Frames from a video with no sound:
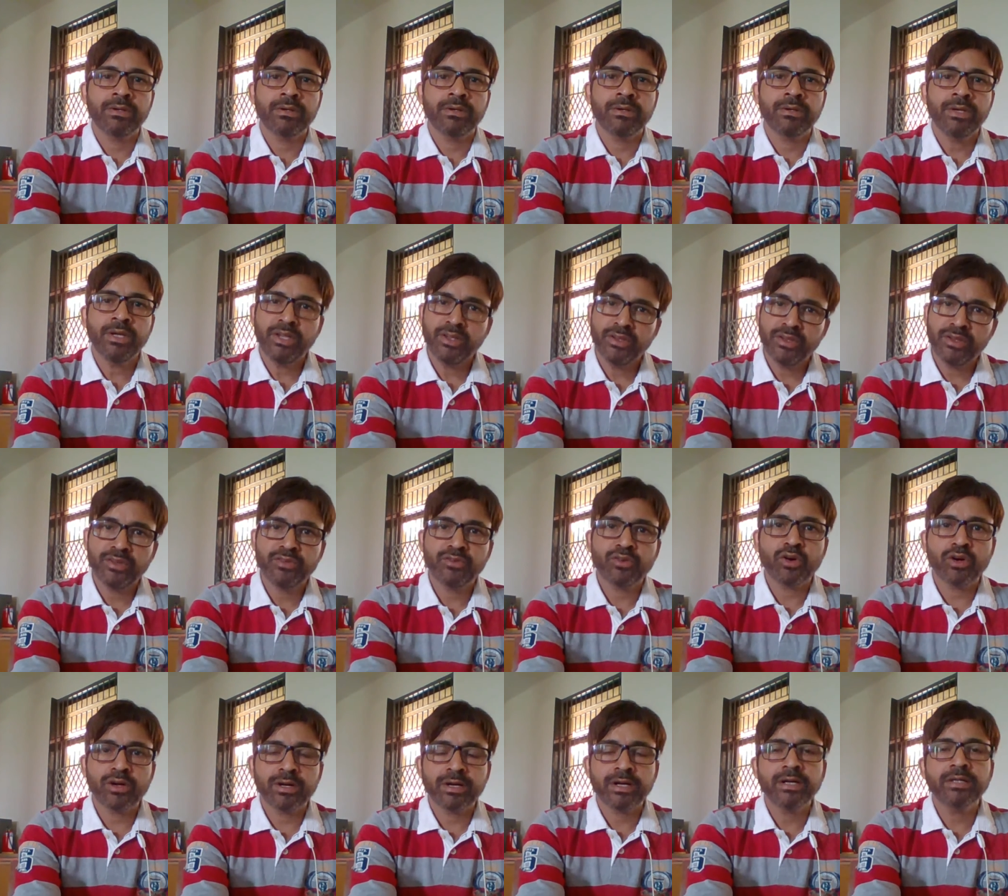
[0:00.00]
Indian
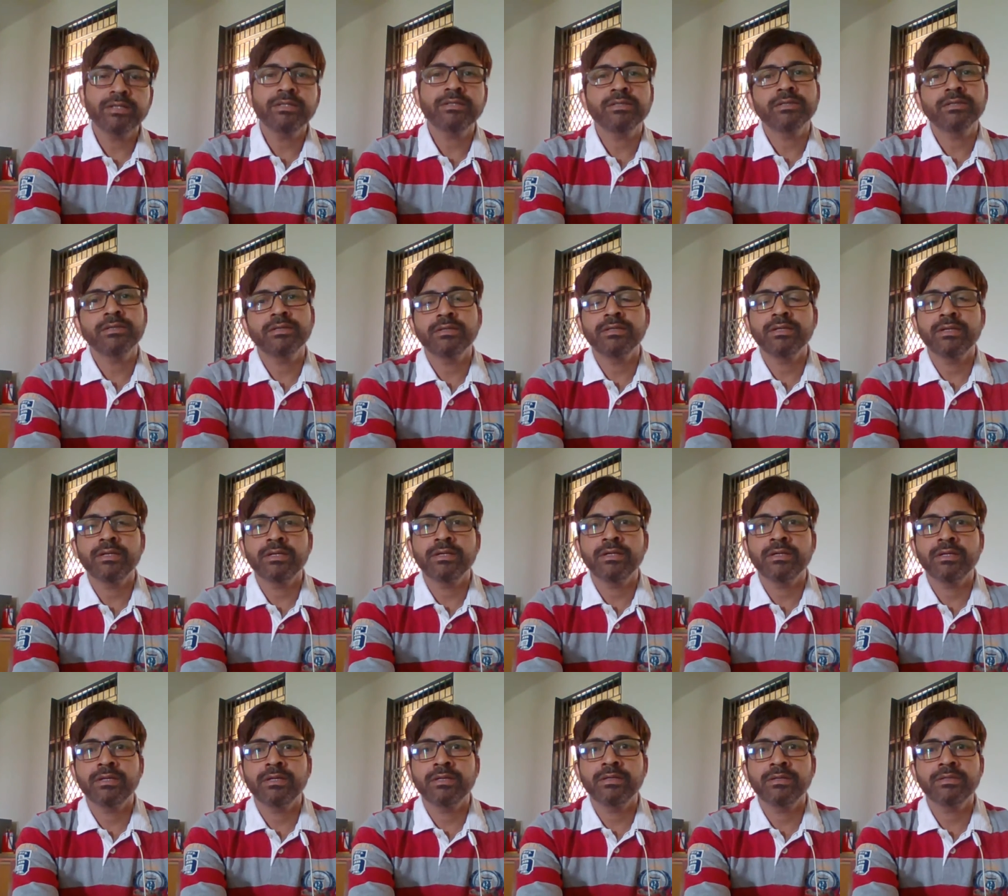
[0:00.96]
rock art,
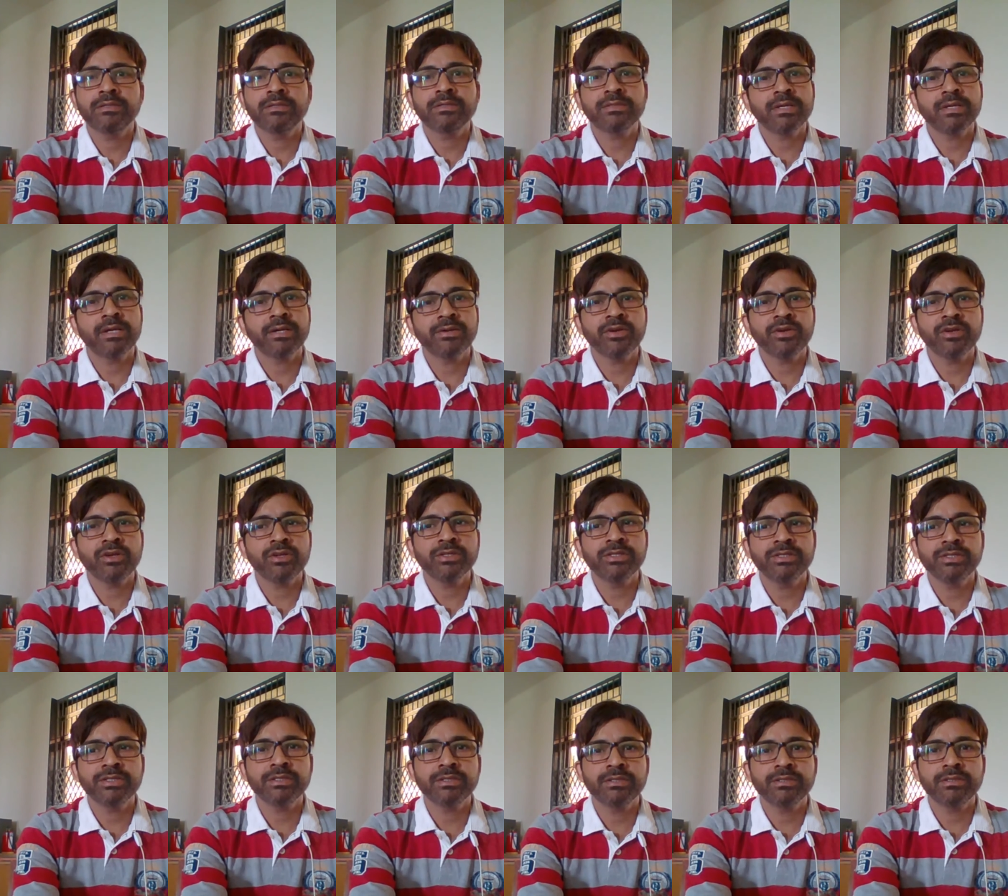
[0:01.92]
its
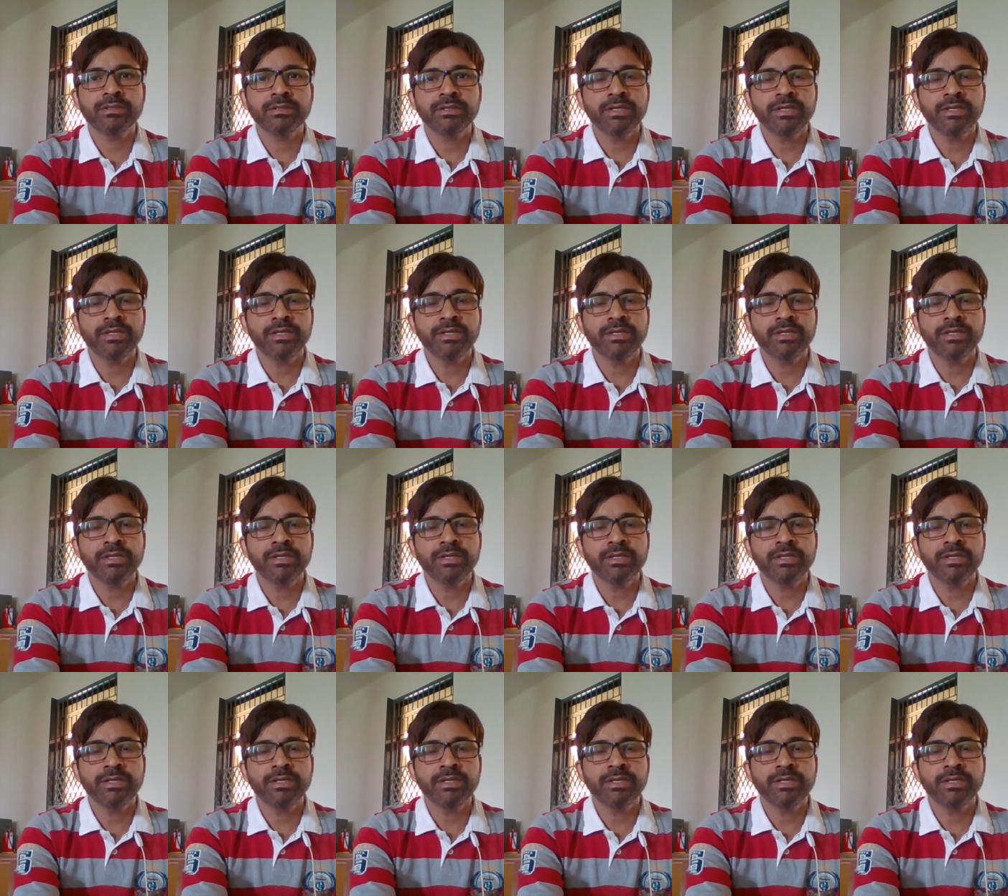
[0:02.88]
archaeological